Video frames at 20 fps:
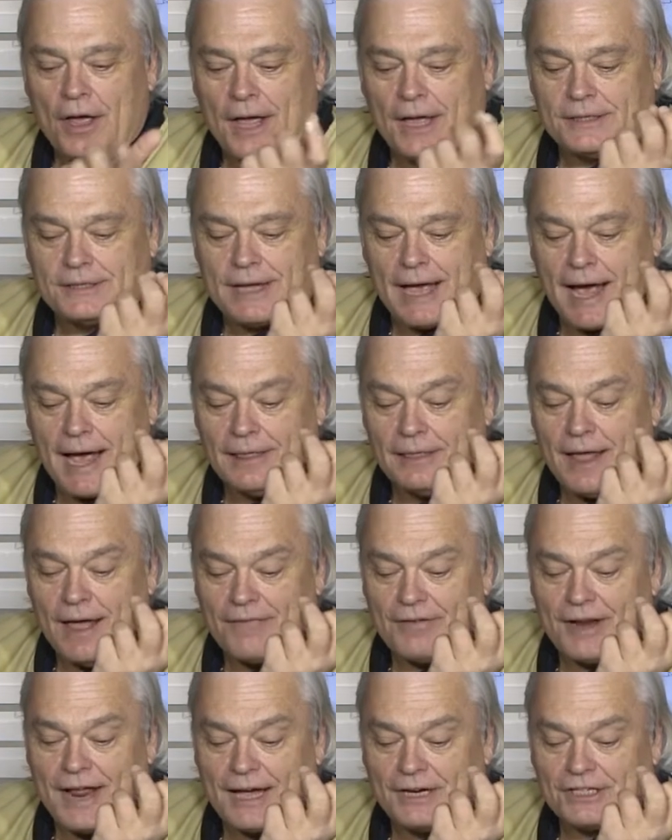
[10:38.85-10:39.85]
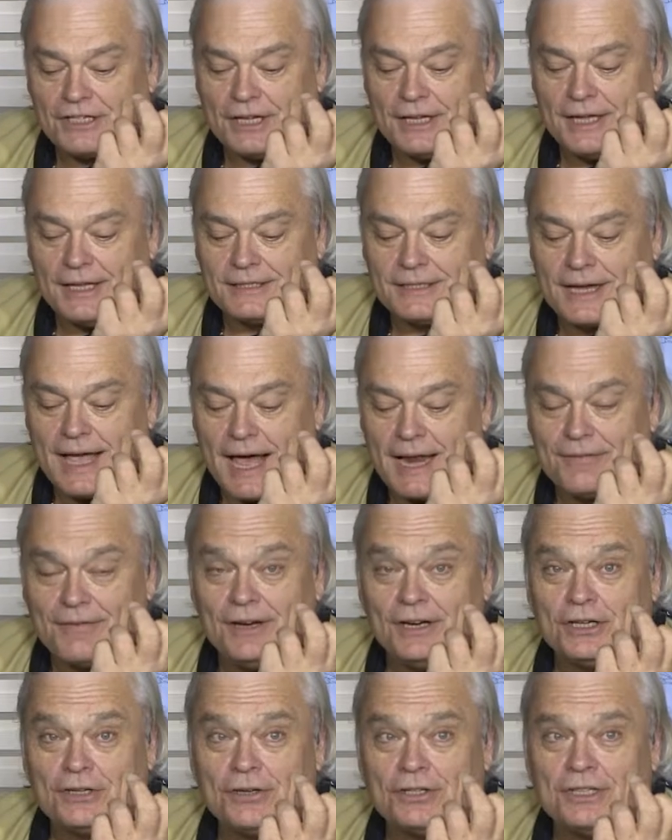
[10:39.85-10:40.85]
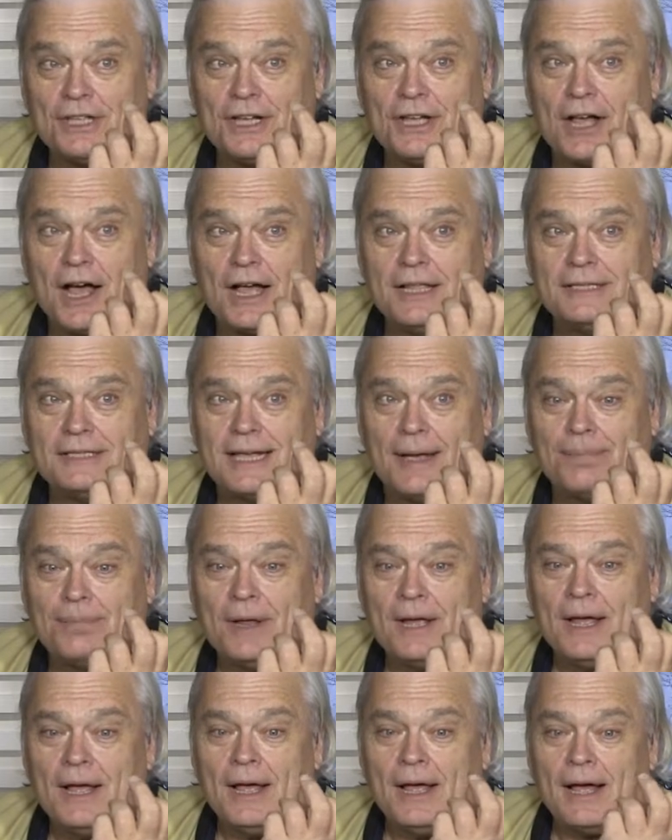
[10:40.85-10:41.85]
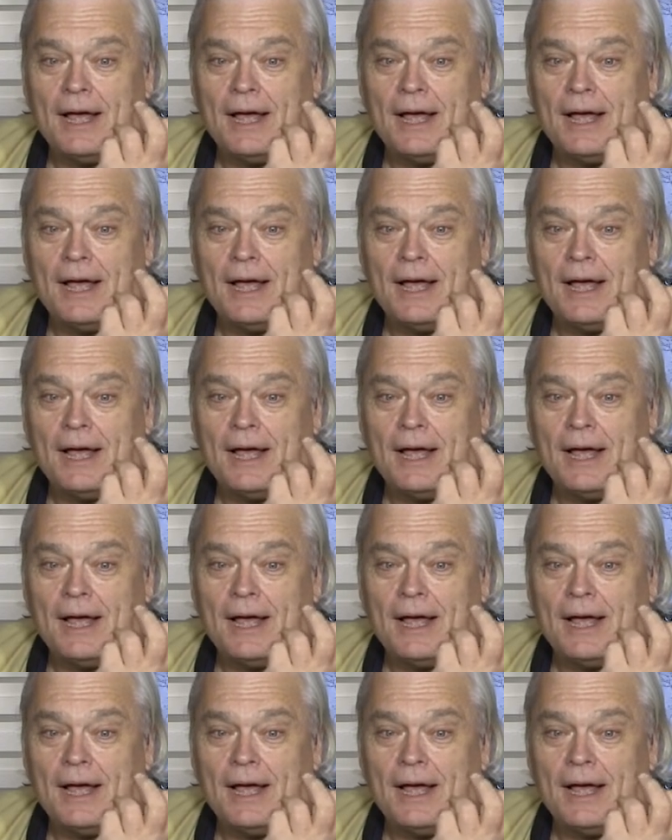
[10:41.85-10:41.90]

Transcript: It's I love it. Actually, it's kind of an interesting concept.